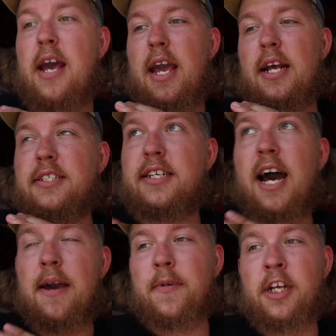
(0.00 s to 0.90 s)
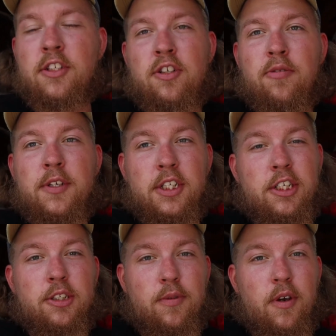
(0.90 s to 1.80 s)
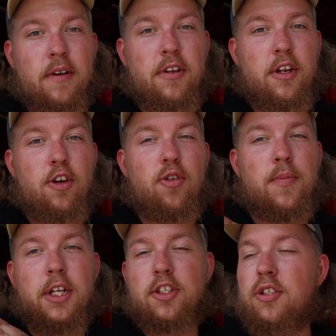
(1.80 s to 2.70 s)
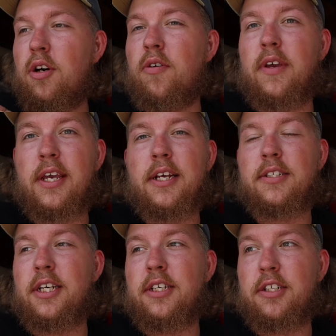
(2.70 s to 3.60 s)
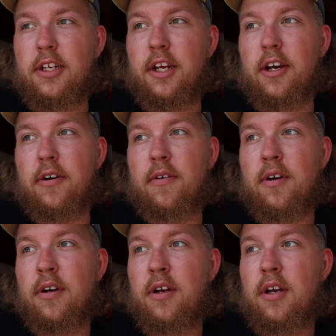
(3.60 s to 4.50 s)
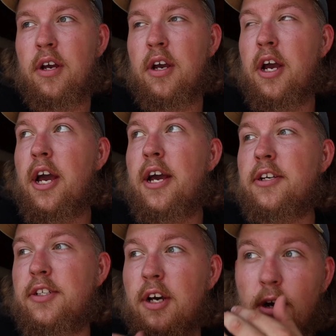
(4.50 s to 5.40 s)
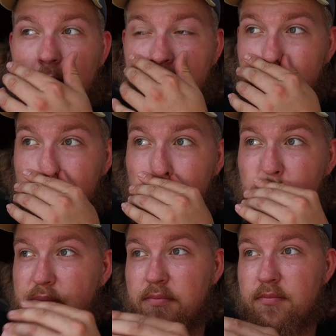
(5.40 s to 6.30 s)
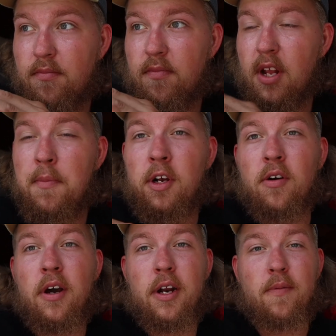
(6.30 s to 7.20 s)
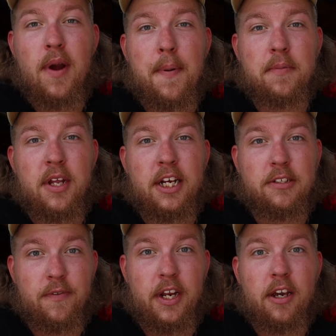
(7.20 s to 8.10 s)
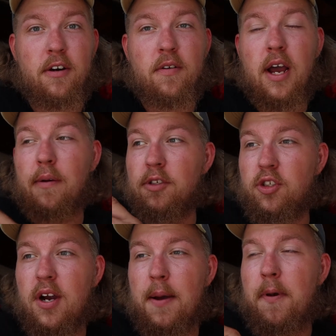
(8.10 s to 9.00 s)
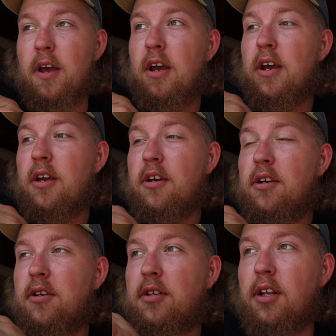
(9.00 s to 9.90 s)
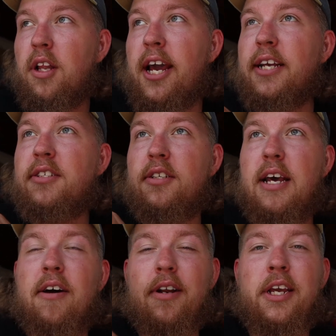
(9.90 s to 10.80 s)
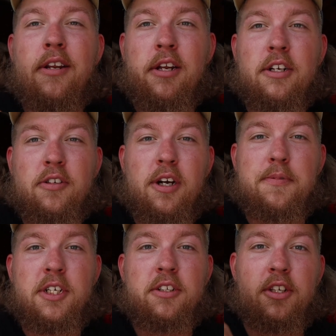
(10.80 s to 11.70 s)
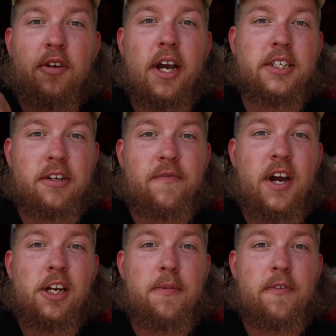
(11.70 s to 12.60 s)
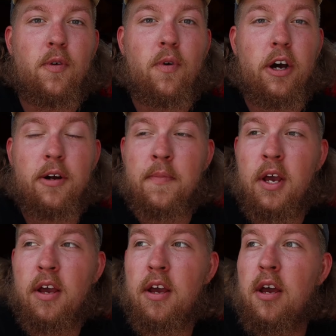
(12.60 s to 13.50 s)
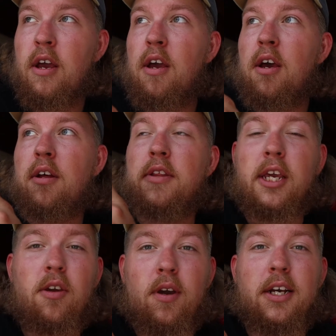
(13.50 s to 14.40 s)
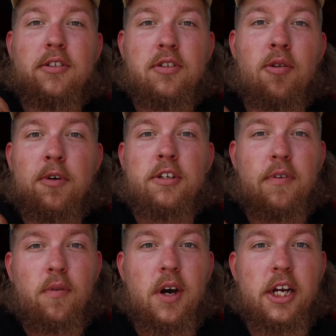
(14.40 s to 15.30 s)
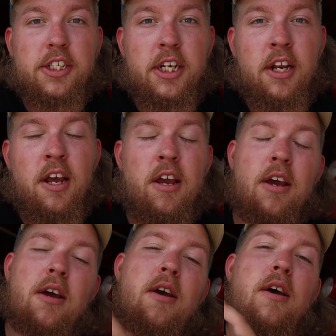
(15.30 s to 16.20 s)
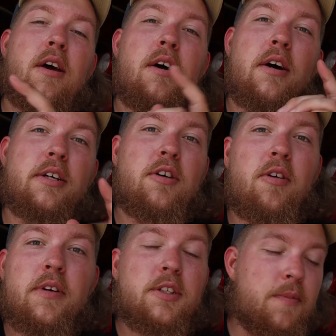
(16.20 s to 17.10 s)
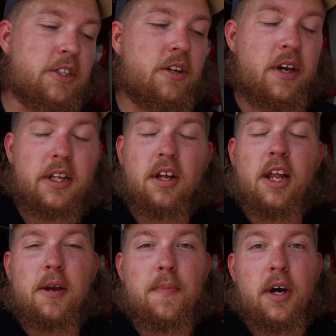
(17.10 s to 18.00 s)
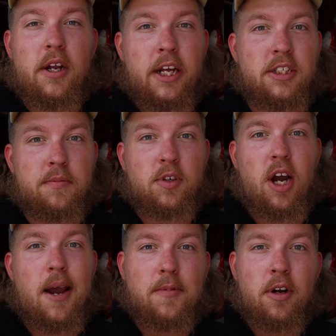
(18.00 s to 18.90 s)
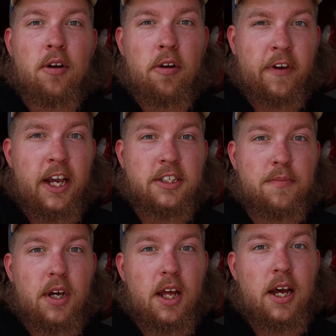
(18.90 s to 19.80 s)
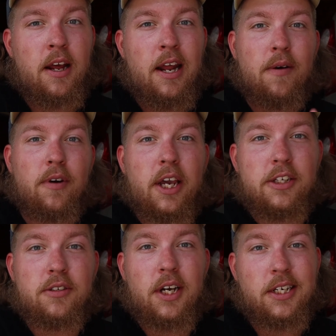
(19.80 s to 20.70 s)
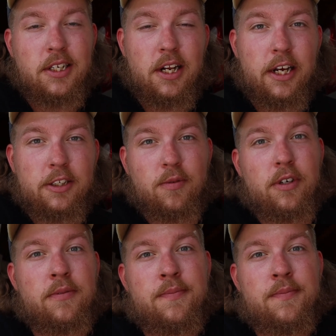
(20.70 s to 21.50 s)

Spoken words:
it's time consuming just because what you have to do, but it's so easy to do. So I'm going to go ahead and up today's video. I will drop the lights down in the description so you guys can find them if you want them. Thank you guys so much for watching. As always, make sure you hit the like button and subscribe, turn the notification bell on, and I will catch you guys on the next one.